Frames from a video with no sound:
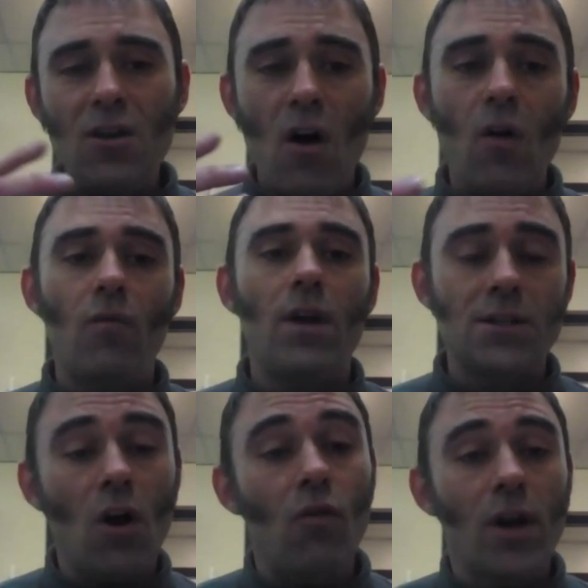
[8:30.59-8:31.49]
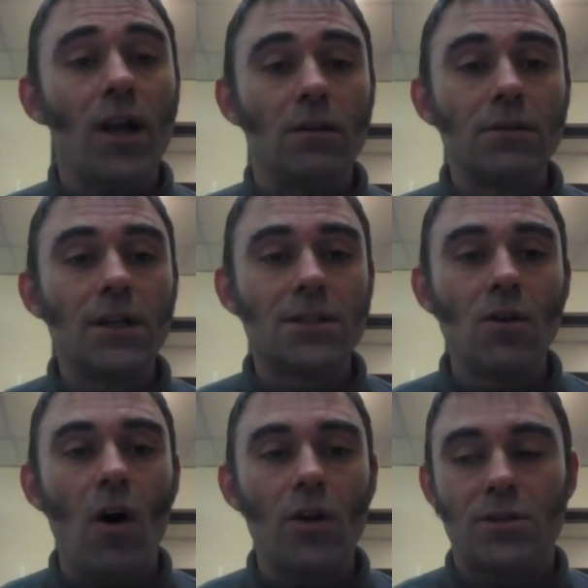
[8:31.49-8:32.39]
not. It's not real. It's
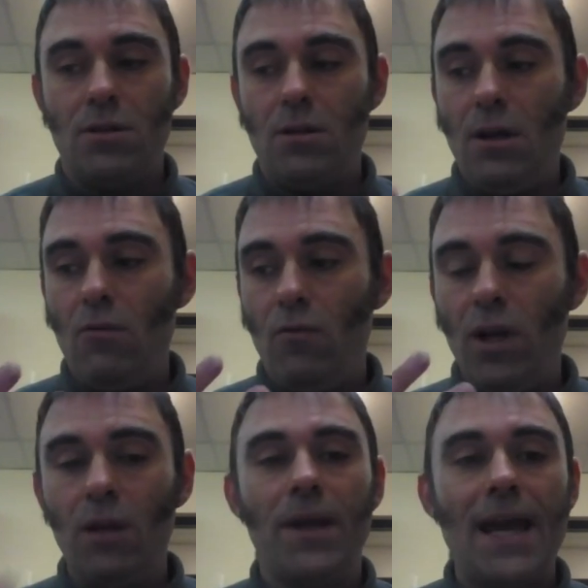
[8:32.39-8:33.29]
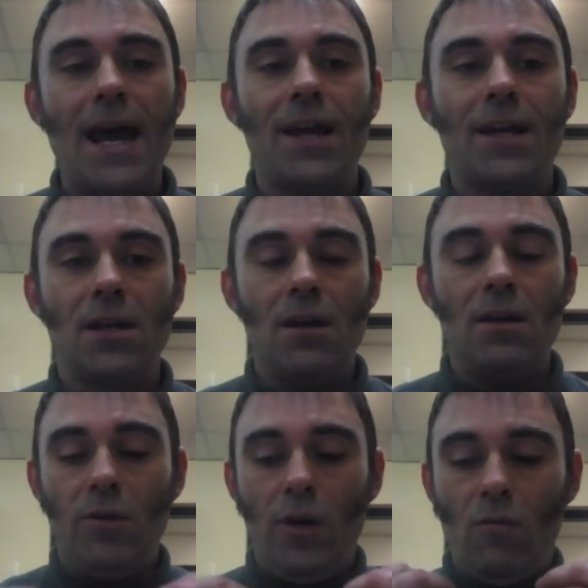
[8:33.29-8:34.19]
not real mechanics
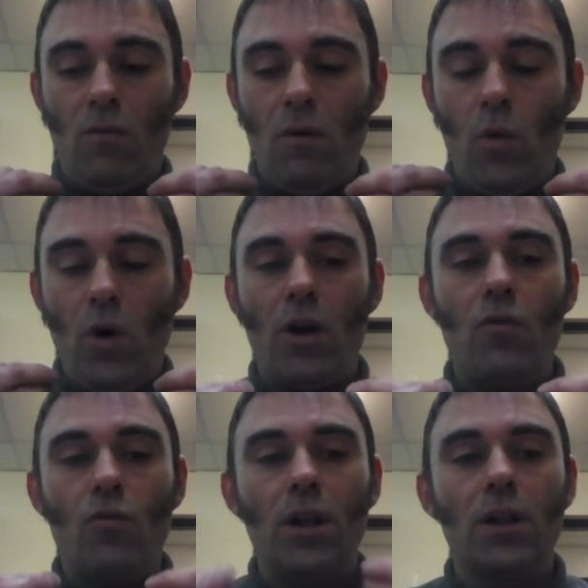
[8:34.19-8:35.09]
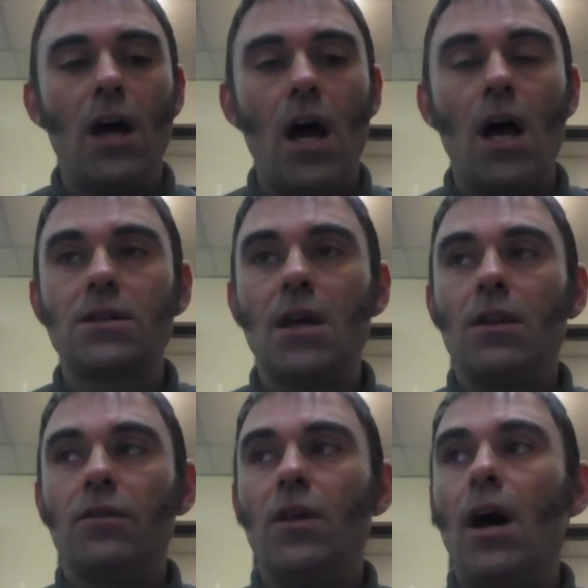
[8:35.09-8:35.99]
doing work on real cars
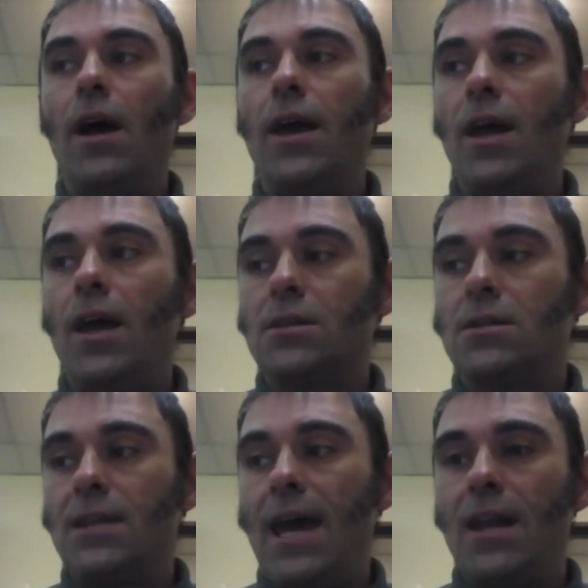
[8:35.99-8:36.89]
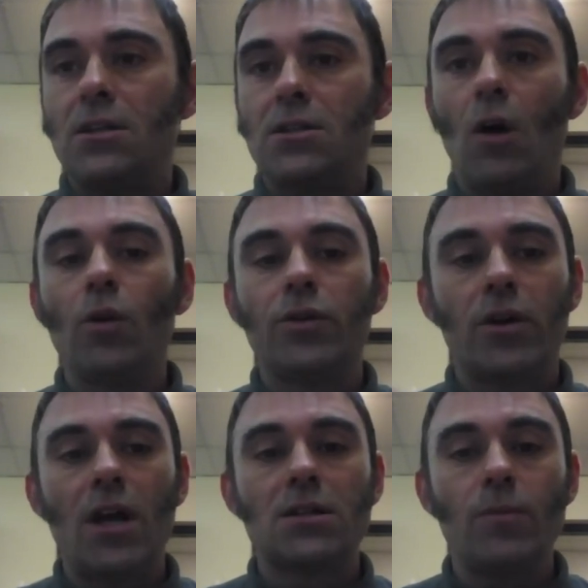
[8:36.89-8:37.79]
that is then sold to
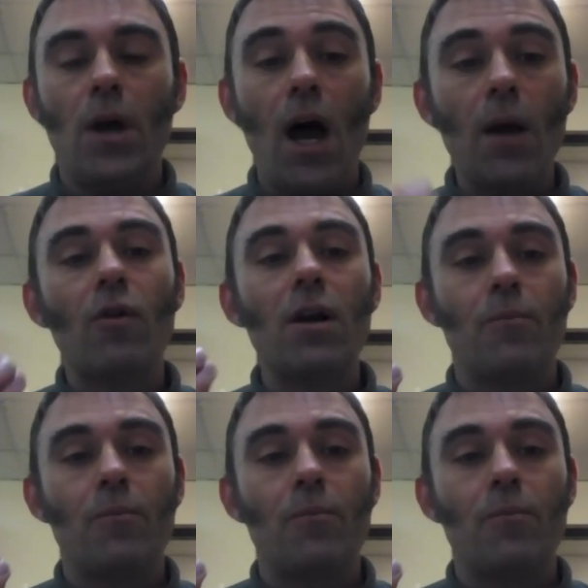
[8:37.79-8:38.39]
a customer. I run a